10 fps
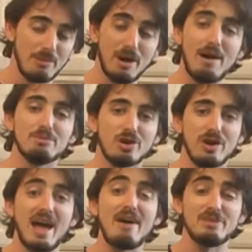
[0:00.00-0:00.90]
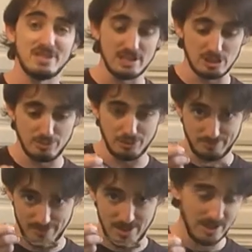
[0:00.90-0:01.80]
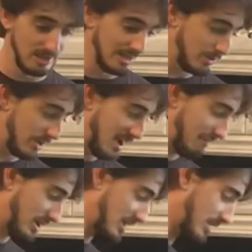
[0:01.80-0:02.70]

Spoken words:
I'm sorry, a half a teaspoon, like we have right